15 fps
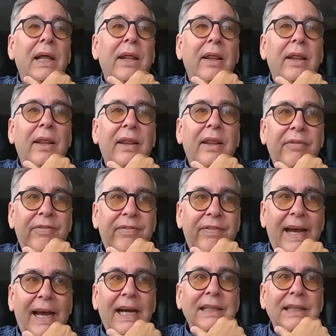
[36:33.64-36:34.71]
The
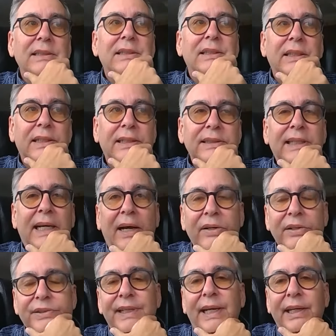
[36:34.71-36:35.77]
fact is, how
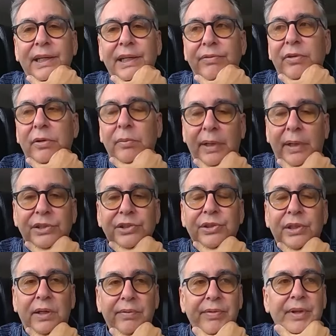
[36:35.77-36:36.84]
does that information
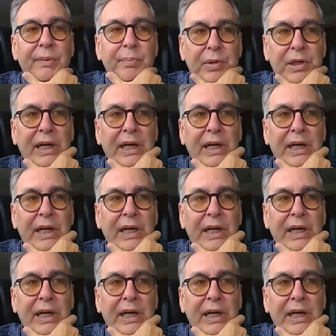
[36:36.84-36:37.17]
of the